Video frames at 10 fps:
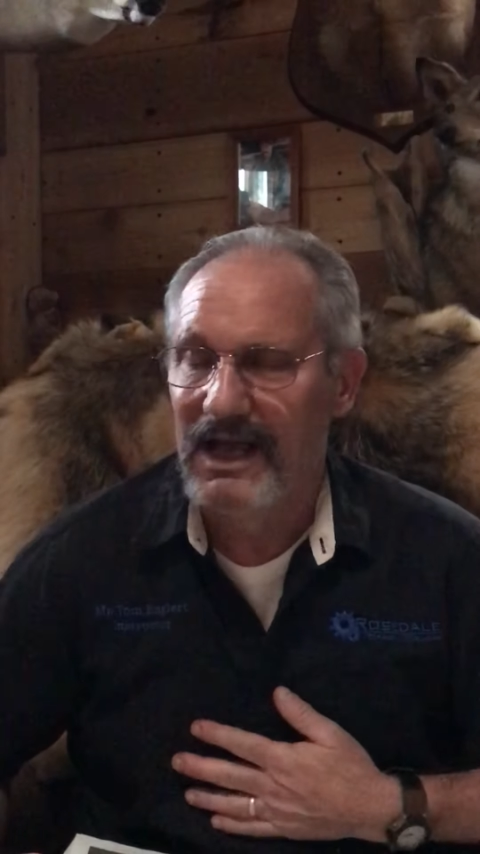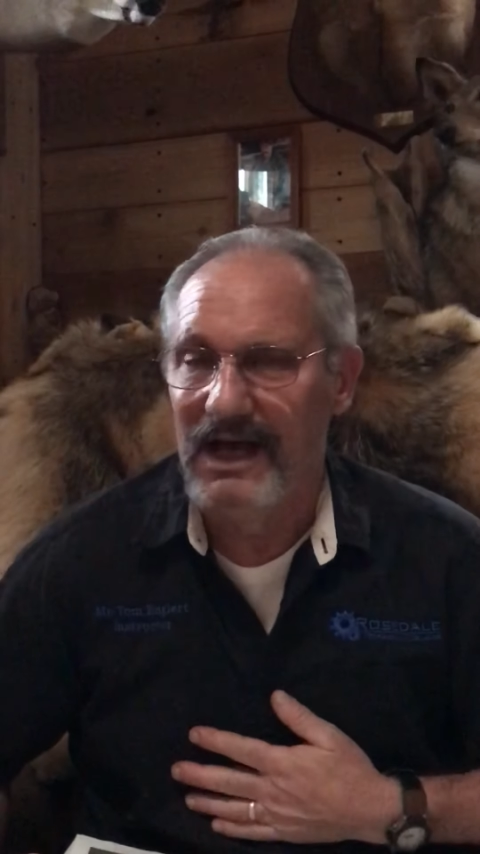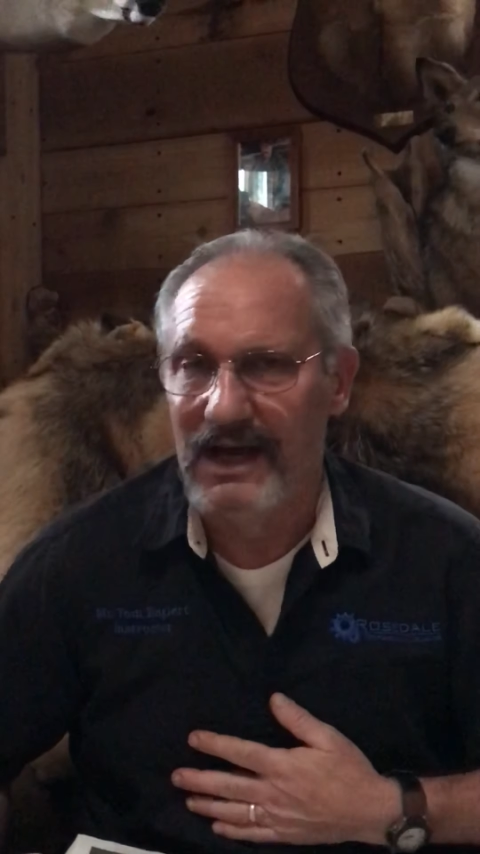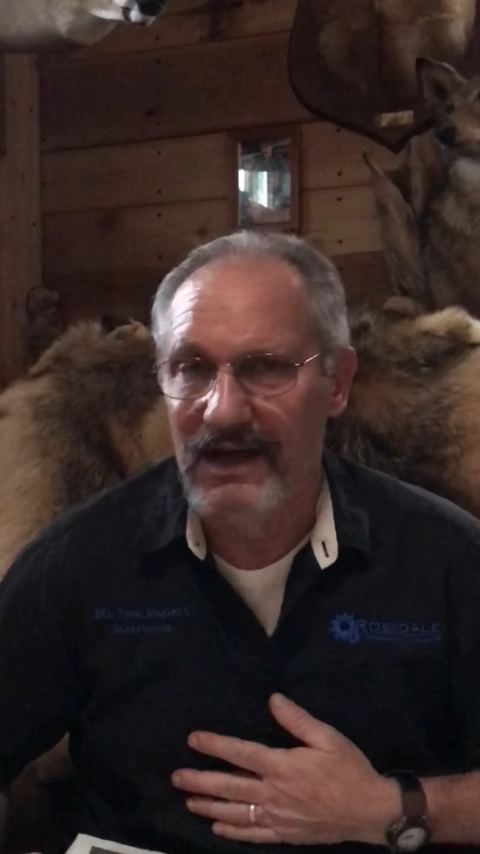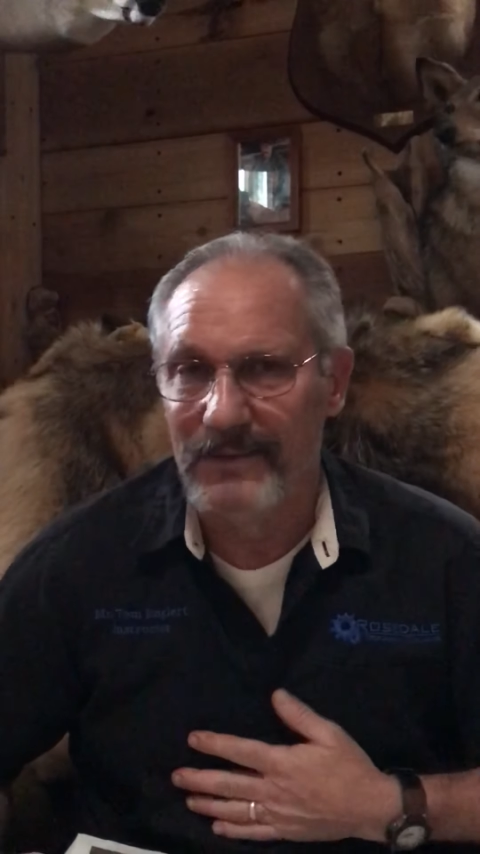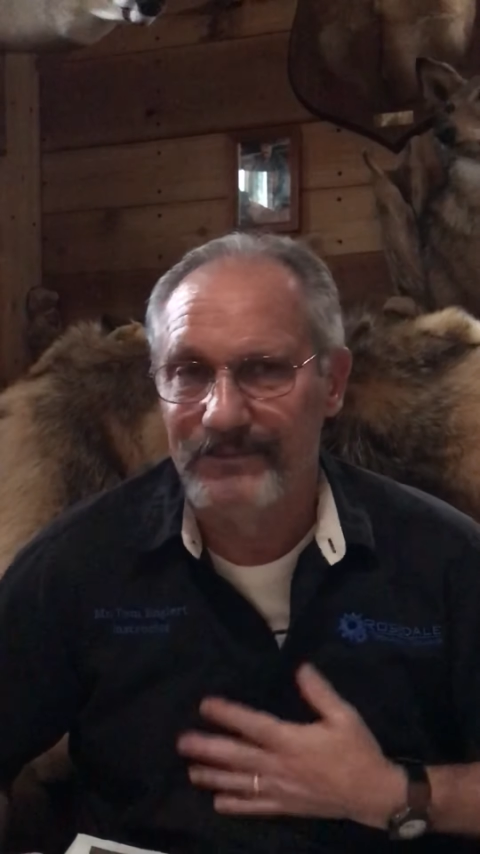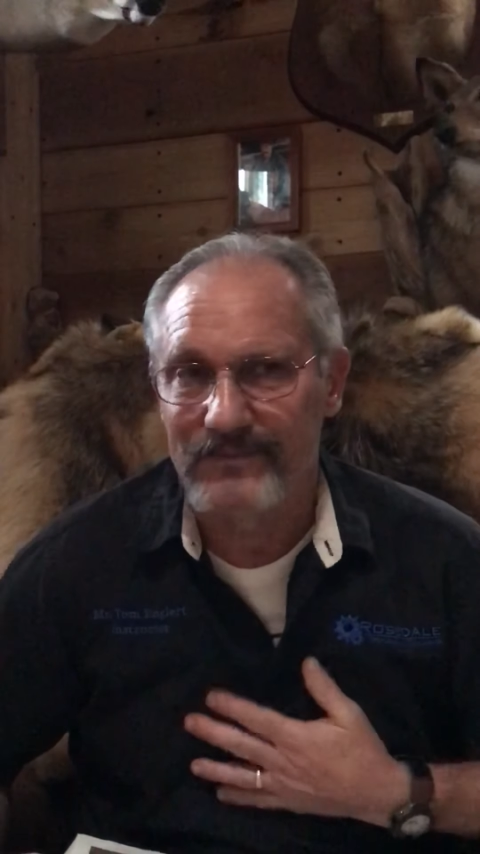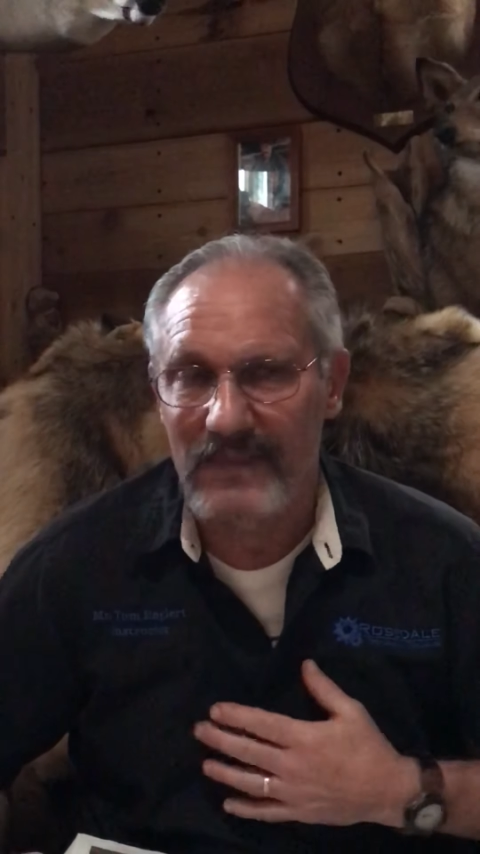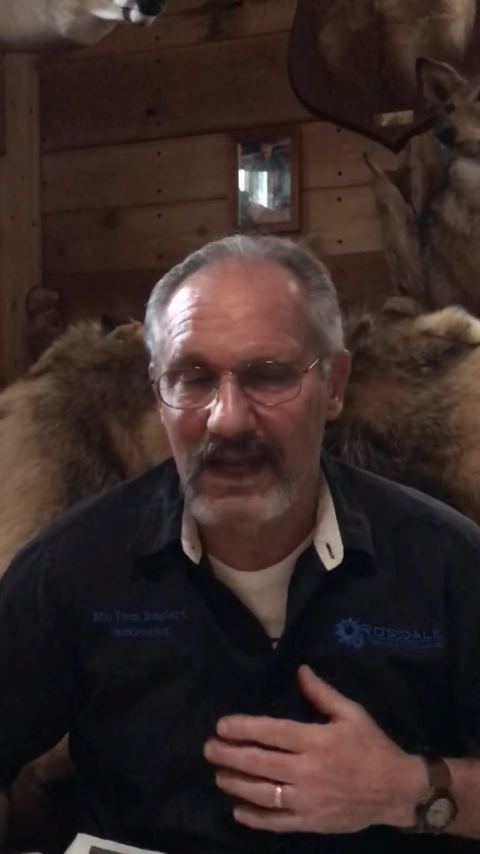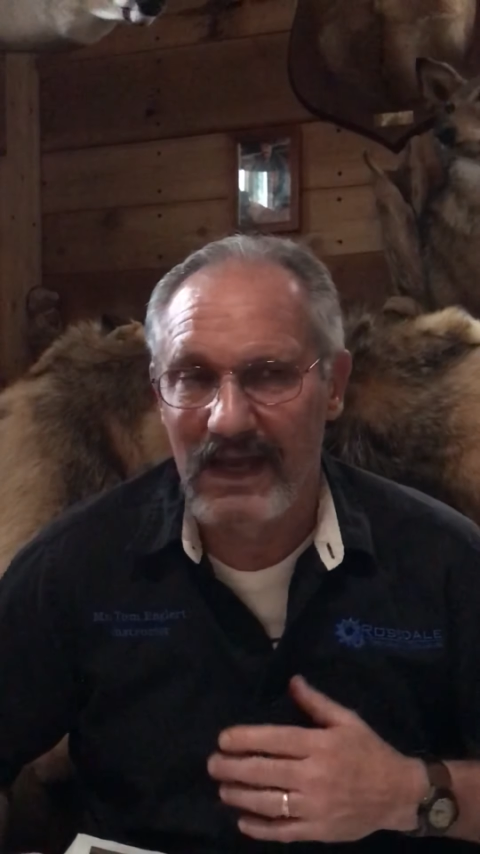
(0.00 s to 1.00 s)

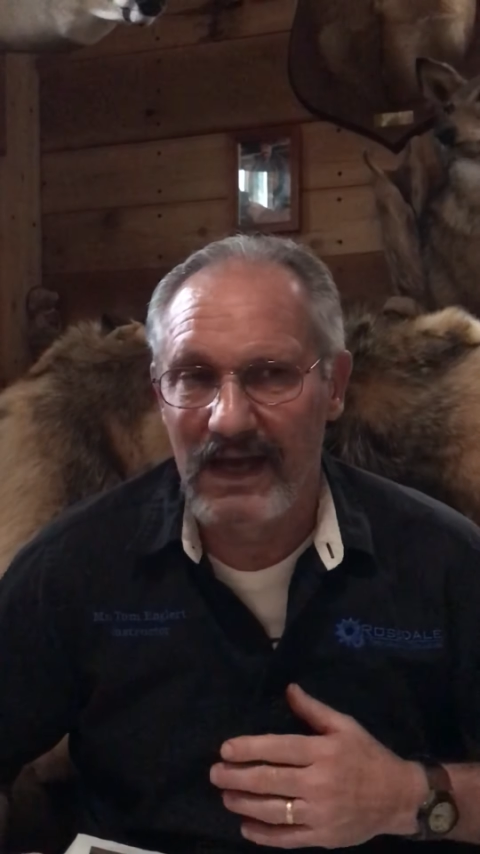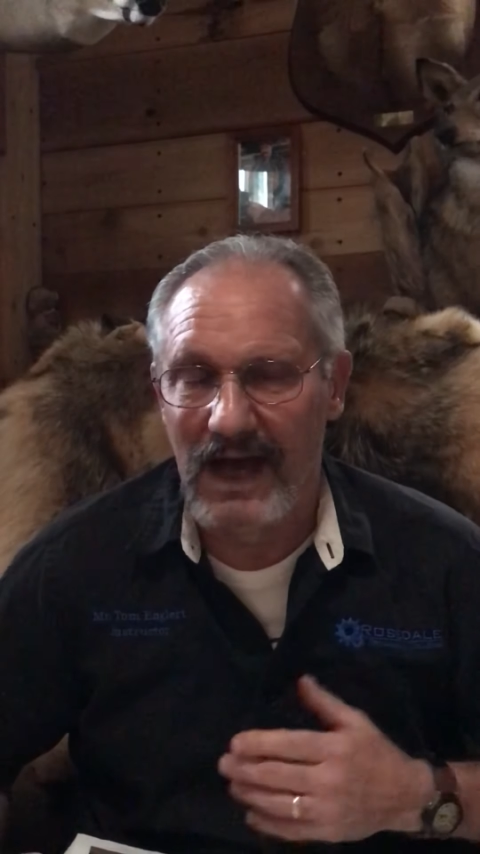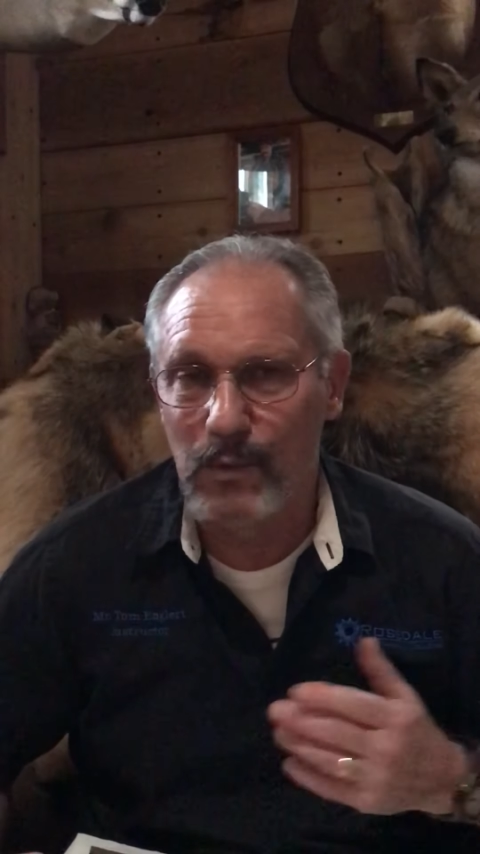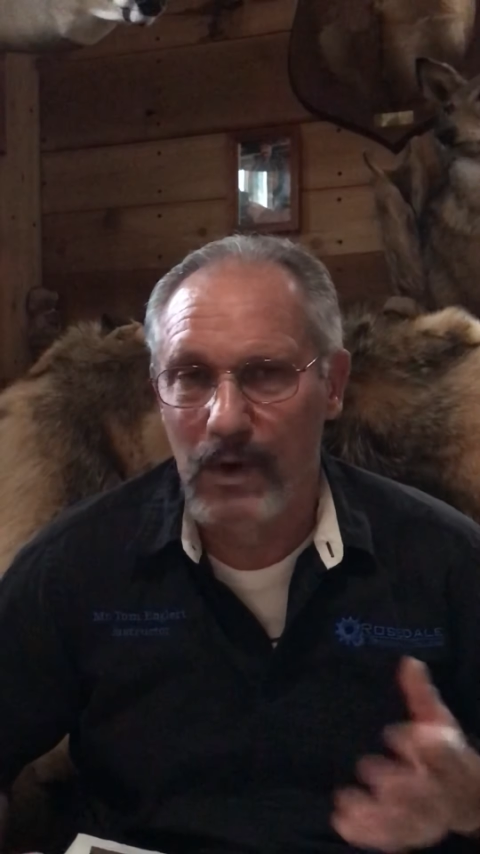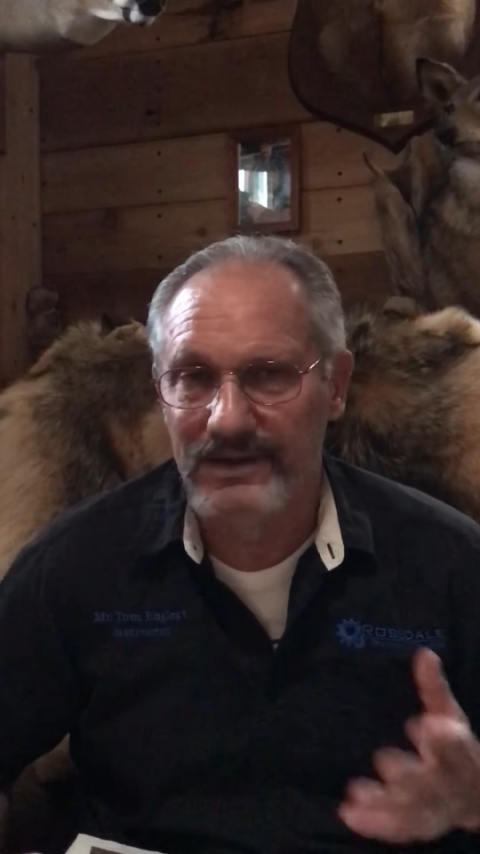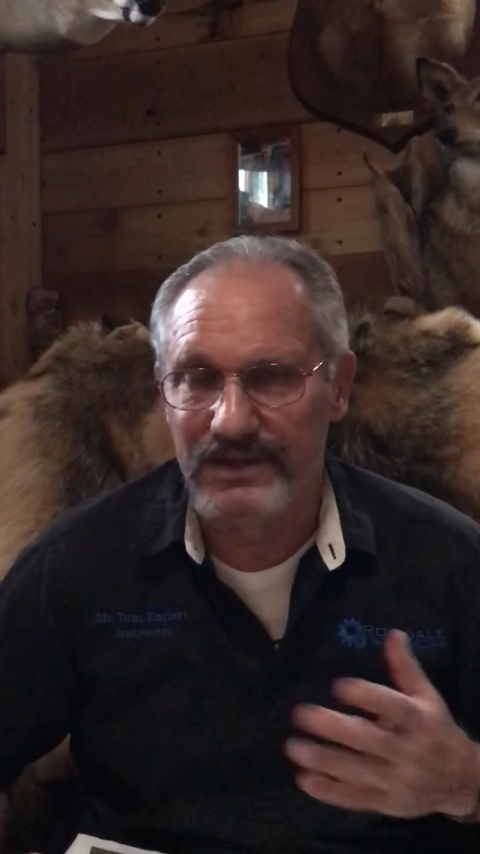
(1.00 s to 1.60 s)
I wanted